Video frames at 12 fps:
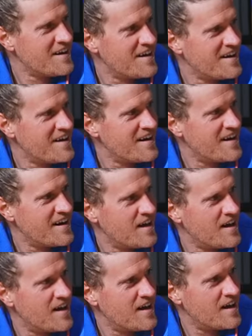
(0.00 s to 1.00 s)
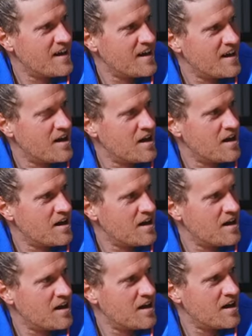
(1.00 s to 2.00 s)

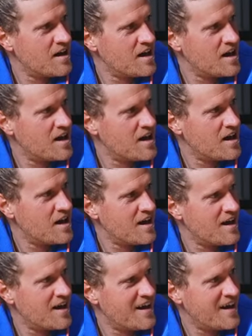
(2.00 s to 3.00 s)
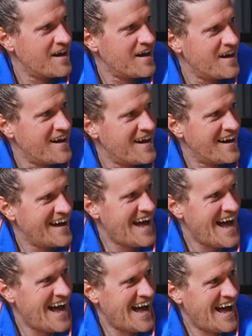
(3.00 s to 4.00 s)

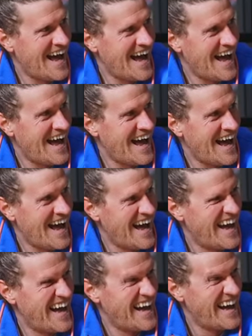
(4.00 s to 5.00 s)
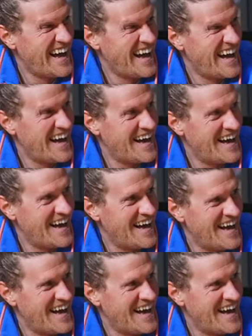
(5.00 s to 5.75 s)
(not speaking)